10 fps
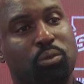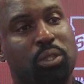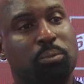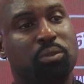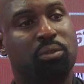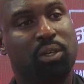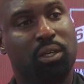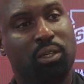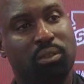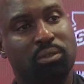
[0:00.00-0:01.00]
in terms of,
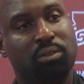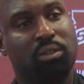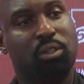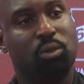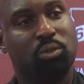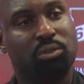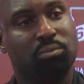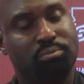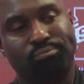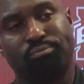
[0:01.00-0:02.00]
you know,
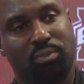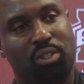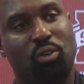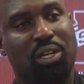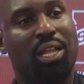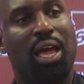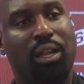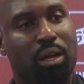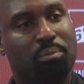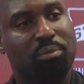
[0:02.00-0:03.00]
the
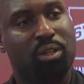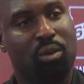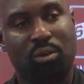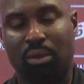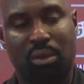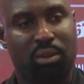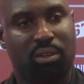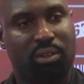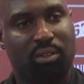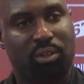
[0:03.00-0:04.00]
lineup, you
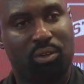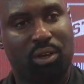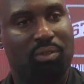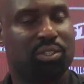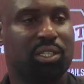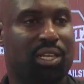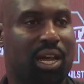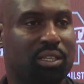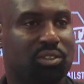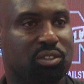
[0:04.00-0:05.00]
know, obviously
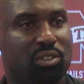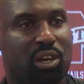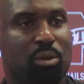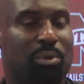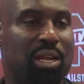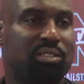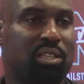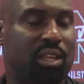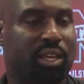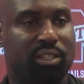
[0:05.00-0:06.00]
Colin's the starter, but I
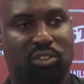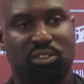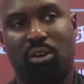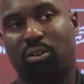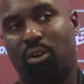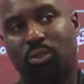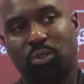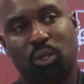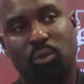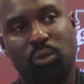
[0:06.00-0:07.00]
see Nick as a starter
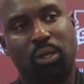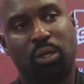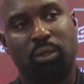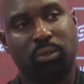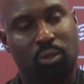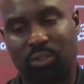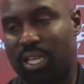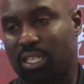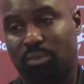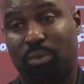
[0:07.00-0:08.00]
also. So those
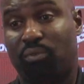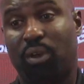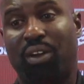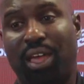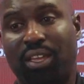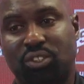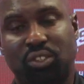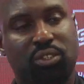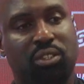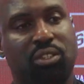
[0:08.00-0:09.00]
guys have been very
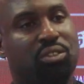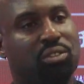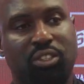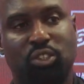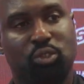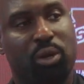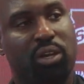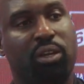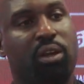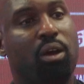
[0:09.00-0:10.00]
anxious and they're just
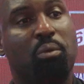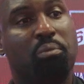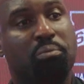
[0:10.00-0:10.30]
ready to go.